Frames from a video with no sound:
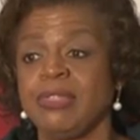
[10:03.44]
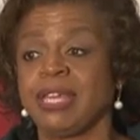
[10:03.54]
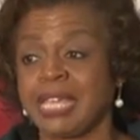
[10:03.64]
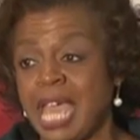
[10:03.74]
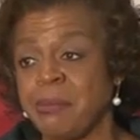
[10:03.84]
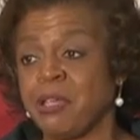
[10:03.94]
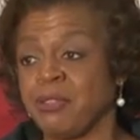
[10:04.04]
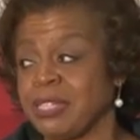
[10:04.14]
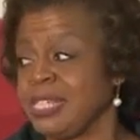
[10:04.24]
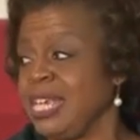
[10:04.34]
that came here
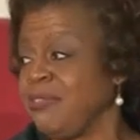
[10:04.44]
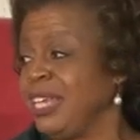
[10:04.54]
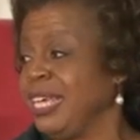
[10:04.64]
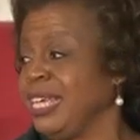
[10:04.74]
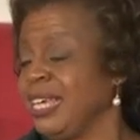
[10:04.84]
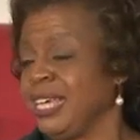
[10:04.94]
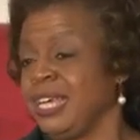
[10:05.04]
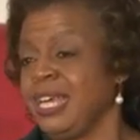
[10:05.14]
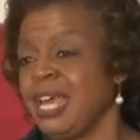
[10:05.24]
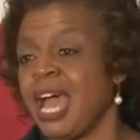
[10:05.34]
this evening.
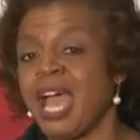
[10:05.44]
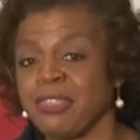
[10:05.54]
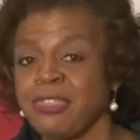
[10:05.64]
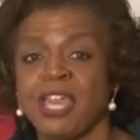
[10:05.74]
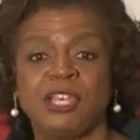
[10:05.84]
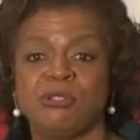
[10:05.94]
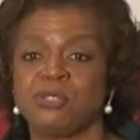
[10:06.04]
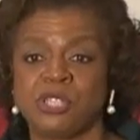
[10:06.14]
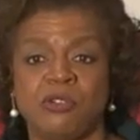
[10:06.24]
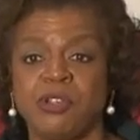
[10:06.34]
I thank you
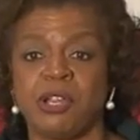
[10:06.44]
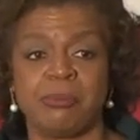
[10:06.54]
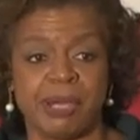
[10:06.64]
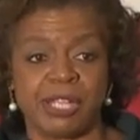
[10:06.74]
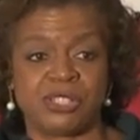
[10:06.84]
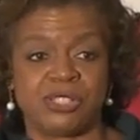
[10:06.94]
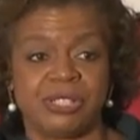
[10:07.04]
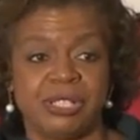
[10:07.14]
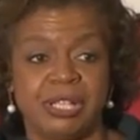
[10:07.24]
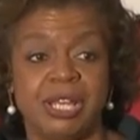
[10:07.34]
so very much.
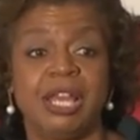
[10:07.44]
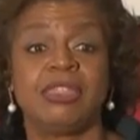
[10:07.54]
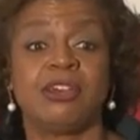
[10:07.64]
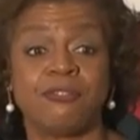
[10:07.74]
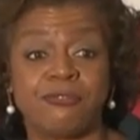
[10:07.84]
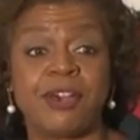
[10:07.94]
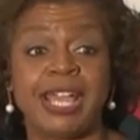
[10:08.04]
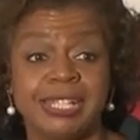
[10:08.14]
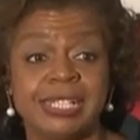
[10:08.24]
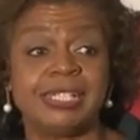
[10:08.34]
The
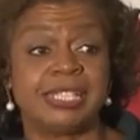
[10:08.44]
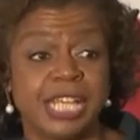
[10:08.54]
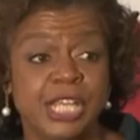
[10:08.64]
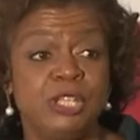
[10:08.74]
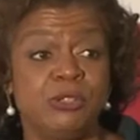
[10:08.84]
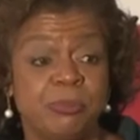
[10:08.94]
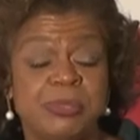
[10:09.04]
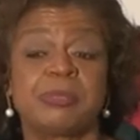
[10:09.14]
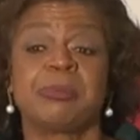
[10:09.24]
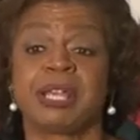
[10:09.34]
fight
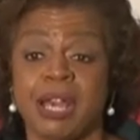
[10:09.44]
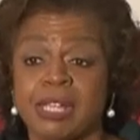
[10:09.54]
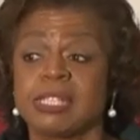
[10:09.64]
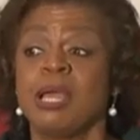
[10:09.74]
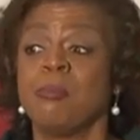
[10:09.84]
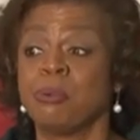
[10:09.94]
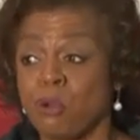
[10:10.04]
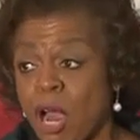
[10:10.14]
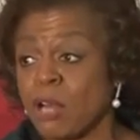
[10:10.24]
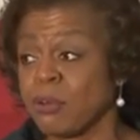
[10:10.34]
continues because
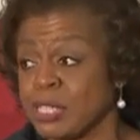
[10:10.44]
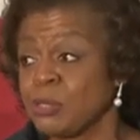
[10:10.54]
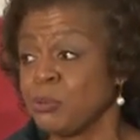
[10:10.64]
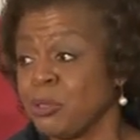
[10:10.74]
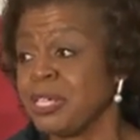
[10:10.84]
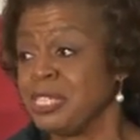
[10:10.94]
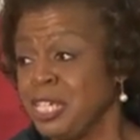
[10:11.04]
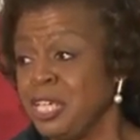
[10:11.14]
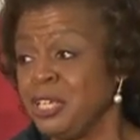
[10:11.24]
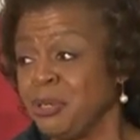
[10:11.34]
progress will
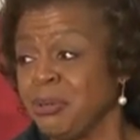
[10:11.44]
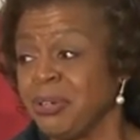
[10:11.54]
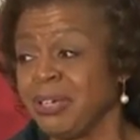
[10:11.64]
continue.